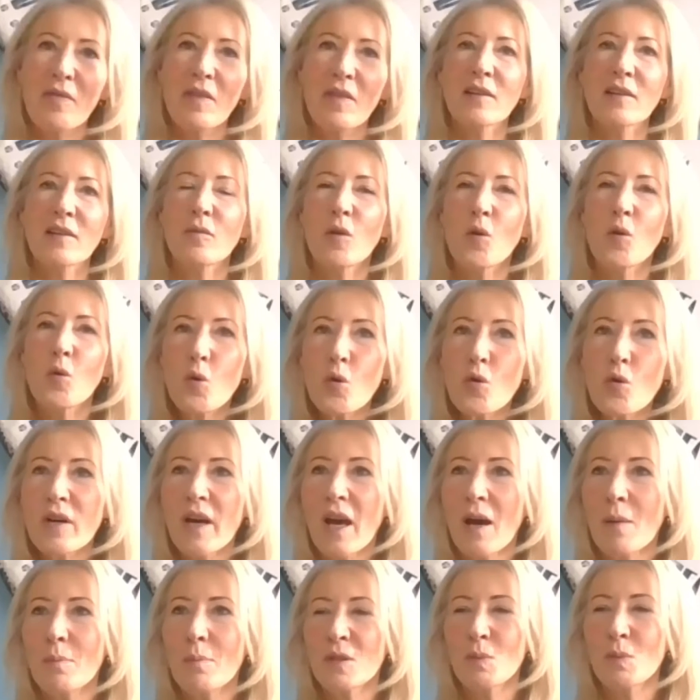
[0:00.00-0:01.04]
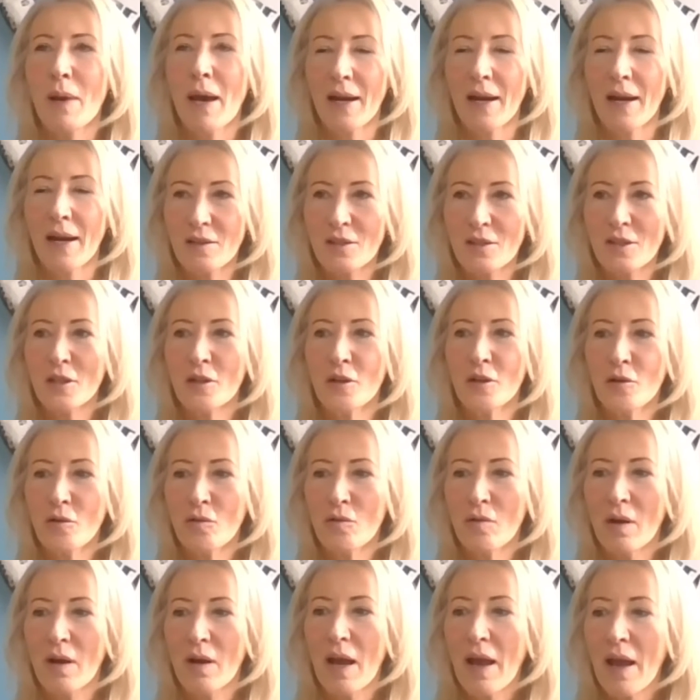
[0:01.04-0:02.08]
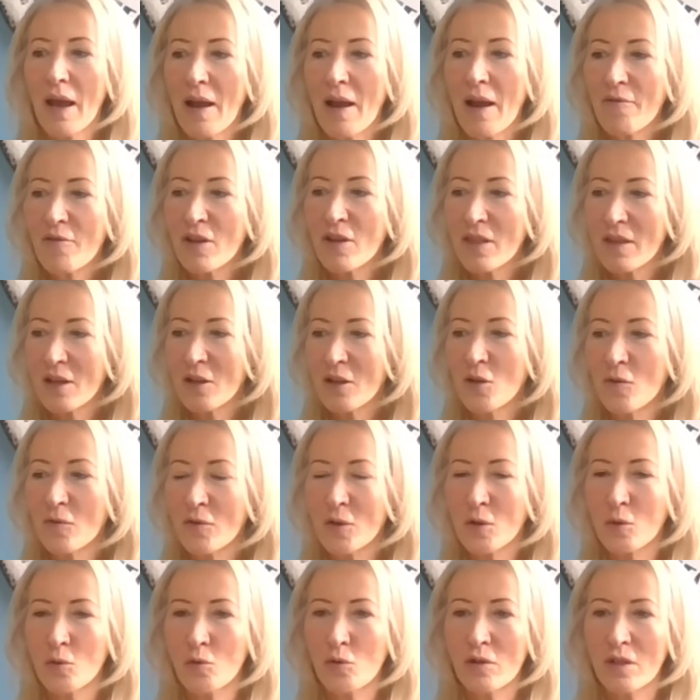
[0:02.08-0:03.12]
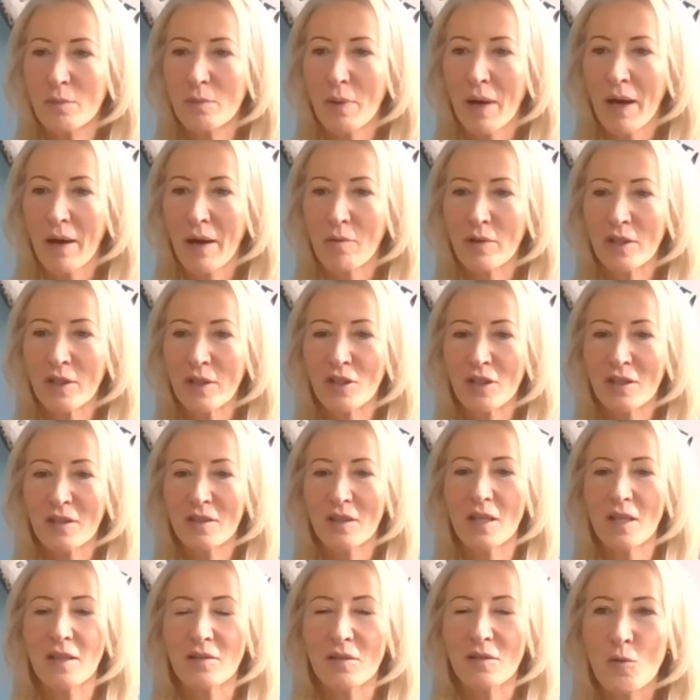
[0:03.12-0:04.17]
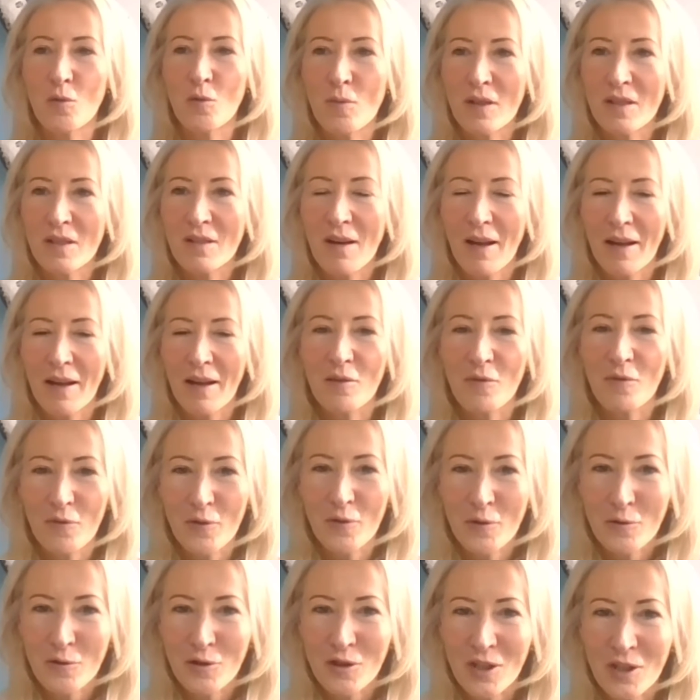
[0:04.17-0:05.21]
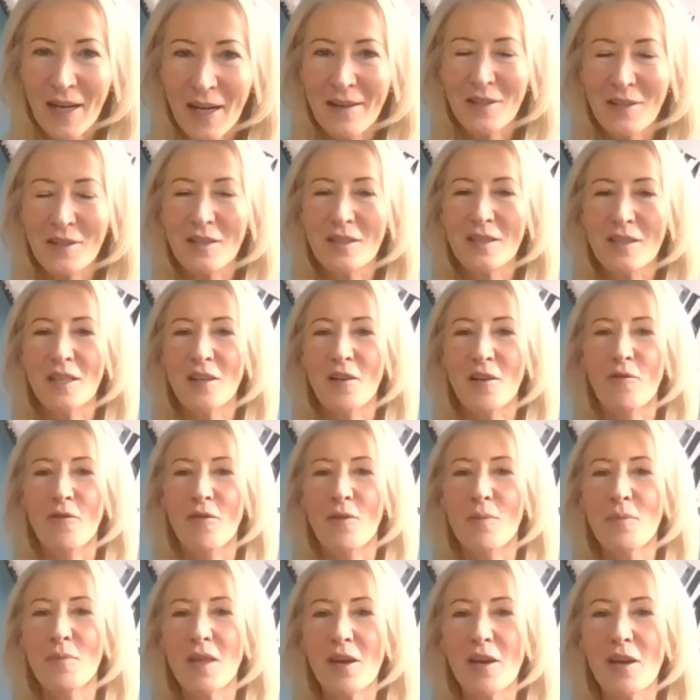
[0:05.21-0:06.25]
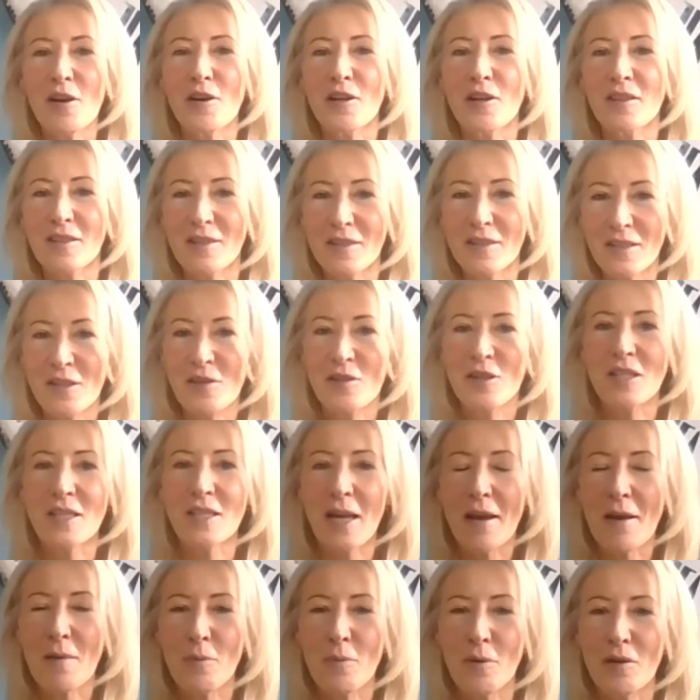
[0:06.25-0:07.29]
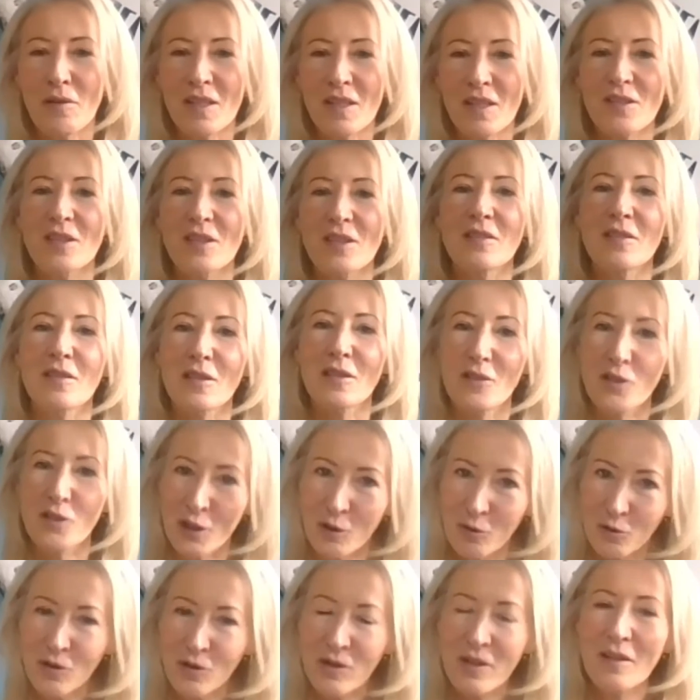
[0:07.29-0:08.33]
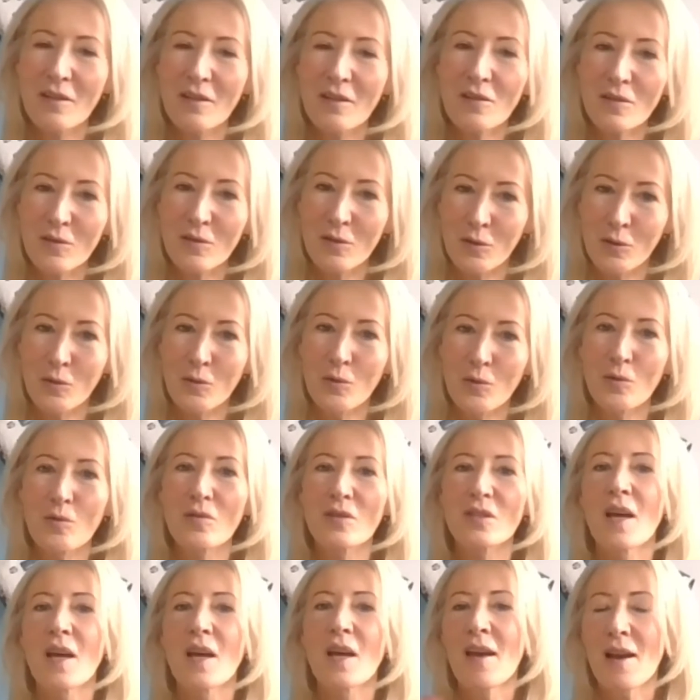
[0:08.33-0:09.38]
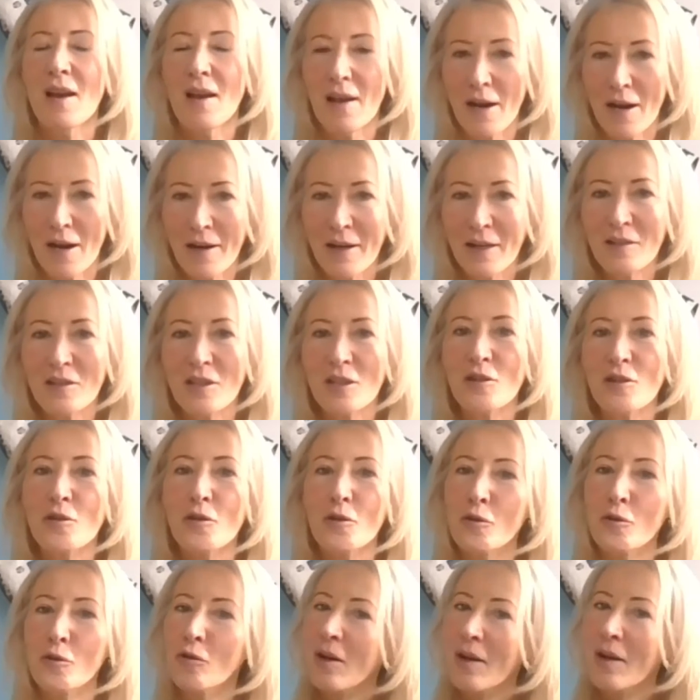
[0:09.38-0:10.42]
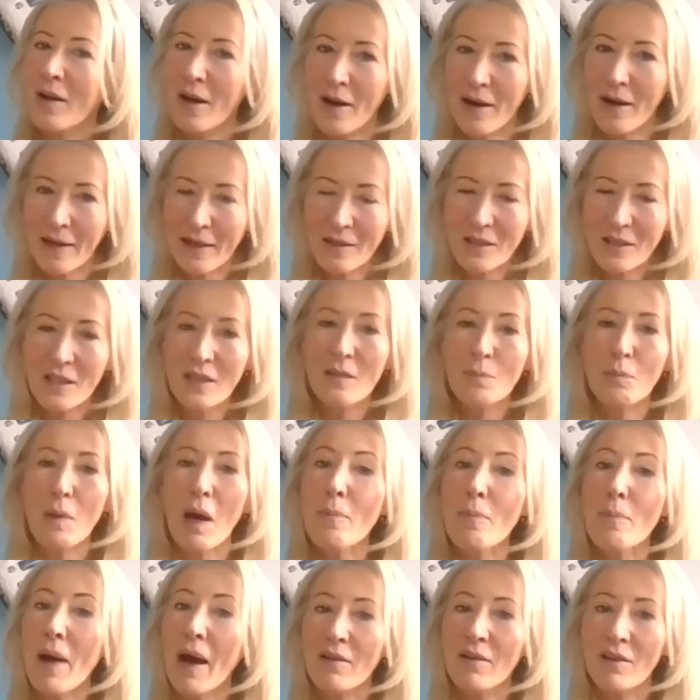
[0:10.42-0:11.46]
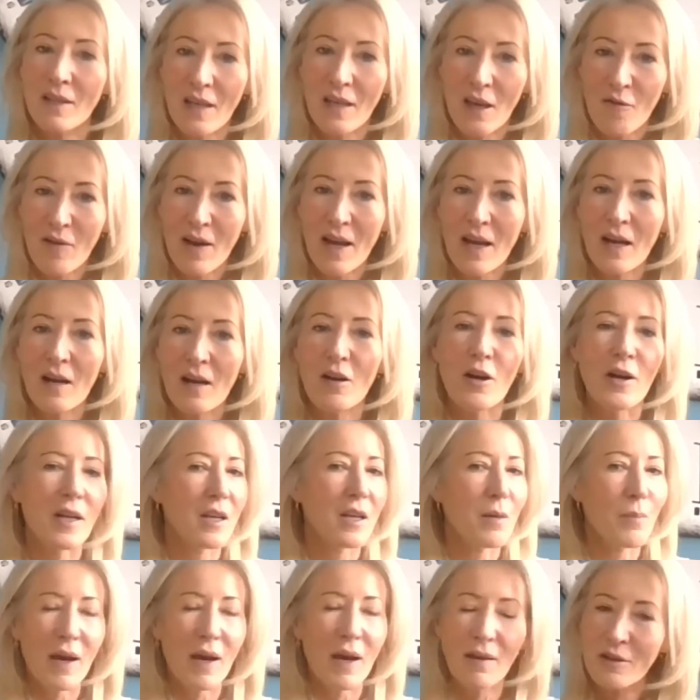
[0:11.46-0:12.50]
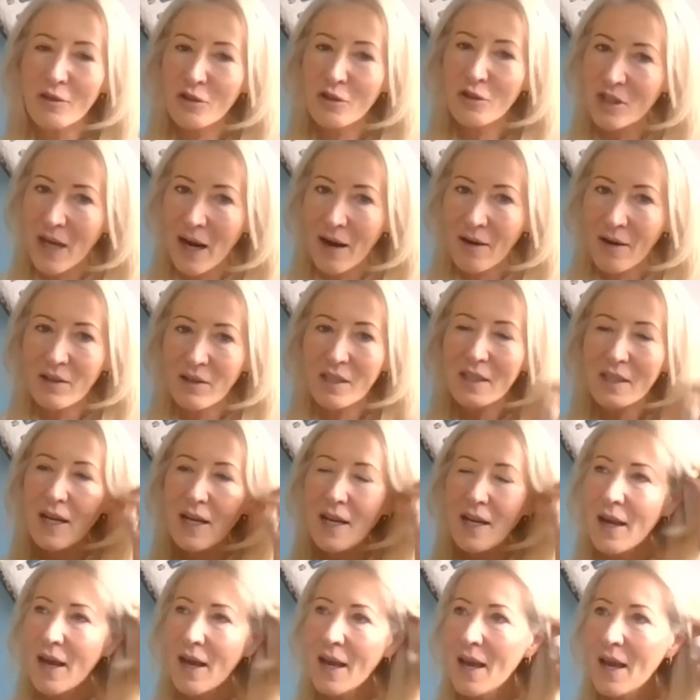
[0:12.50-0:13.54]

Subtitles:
that all comes back to everything you've talked about, which is, it's almost like the food chain, isn't it? From the earth to the table. This is the children in the schools, learning to cook, learning about giving, learning about the charity,